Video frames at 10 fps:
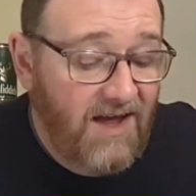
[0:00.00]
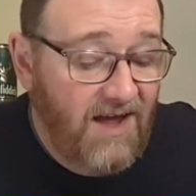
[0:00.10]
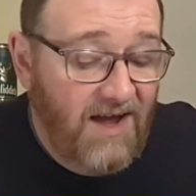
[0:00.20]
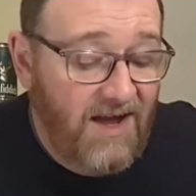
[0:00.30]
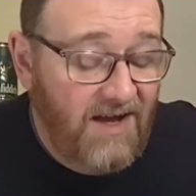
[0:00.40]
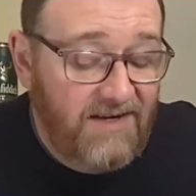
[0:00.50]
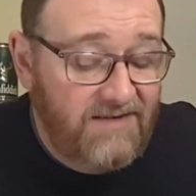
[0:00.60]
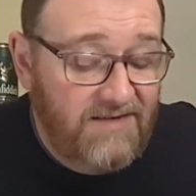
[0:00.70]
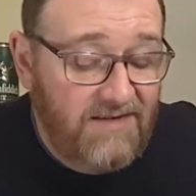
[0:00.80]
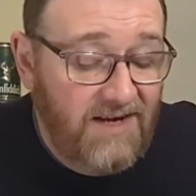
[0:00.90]

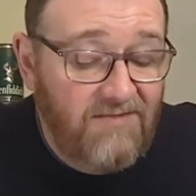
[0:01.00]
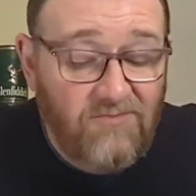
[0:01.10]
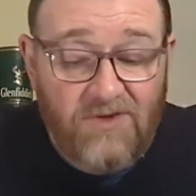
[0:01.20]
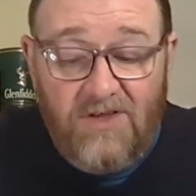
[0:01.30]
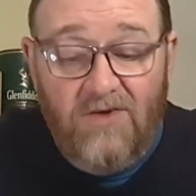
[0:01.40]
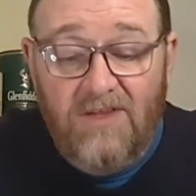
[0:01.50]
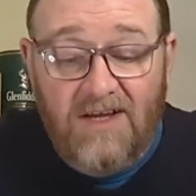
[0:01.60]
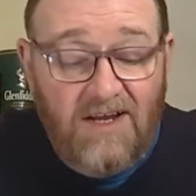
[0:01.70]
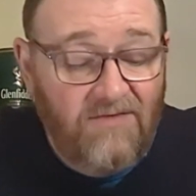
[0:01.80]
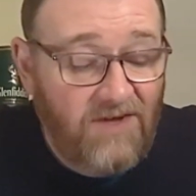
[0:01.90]
And even without the
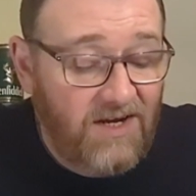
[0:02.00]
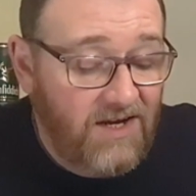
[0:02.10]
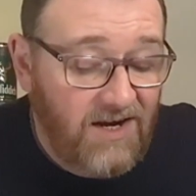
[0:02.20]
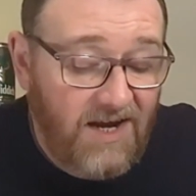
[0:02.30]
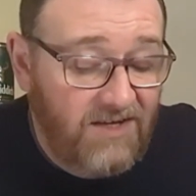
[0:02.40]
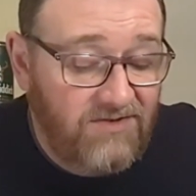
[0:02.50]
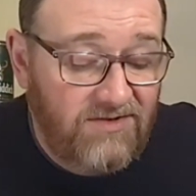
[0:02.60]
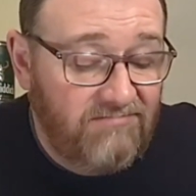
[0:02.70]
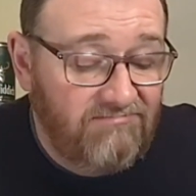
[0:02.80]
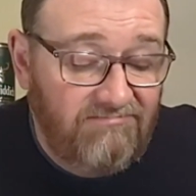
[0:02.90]
kind of vinegar
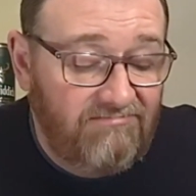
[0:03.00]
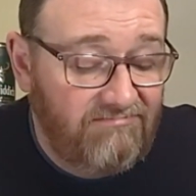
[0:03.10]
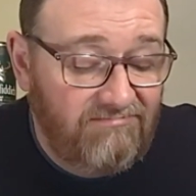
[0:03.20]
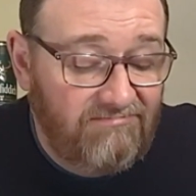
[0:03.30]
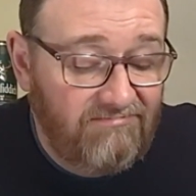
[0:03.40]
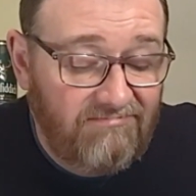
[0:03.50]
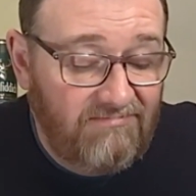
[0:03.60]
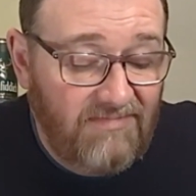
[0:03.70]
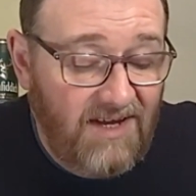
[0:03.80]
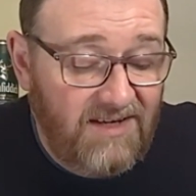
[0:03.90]
edge,
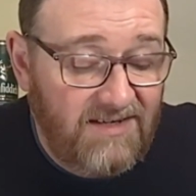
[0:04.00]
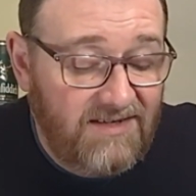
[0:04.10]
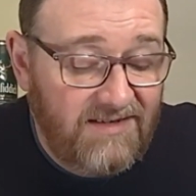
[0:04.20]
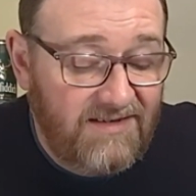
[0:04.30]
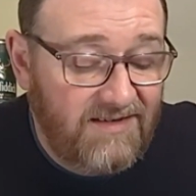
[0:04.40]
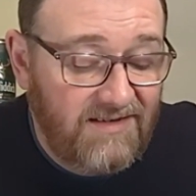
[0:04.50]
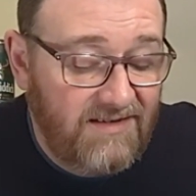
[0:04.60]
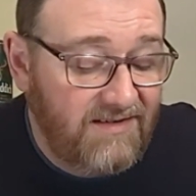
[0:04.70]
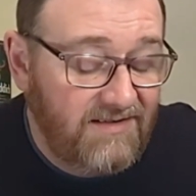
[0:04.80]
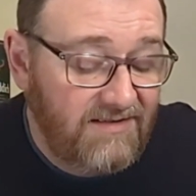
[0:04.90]
it's
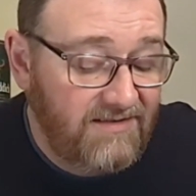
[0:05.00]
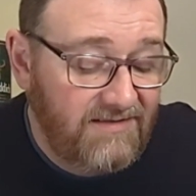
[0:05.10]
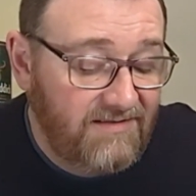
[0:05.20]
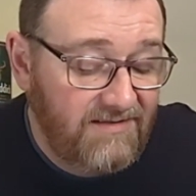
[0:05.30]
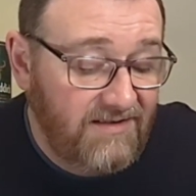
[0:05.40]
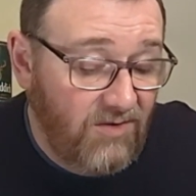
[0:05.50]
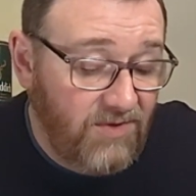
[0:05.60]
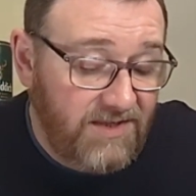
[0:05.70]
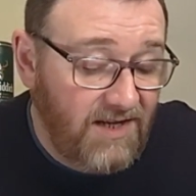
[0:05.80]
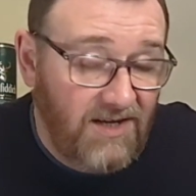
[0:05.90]
not
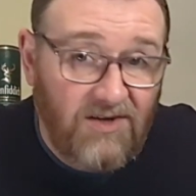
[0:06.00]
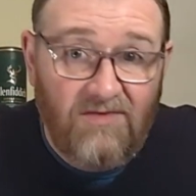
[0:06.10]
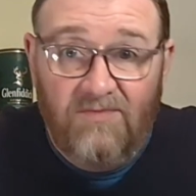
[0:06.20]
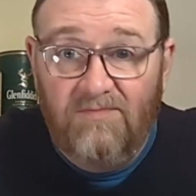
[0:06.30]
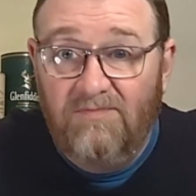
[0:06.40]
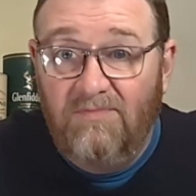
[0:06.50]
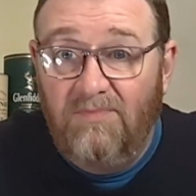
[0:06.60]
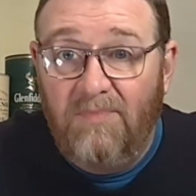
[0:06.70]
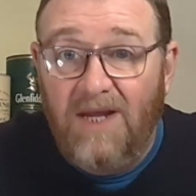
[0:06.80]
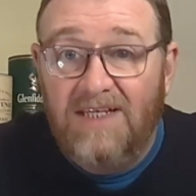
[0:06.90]
particularly good
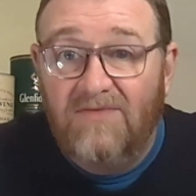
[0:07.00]
base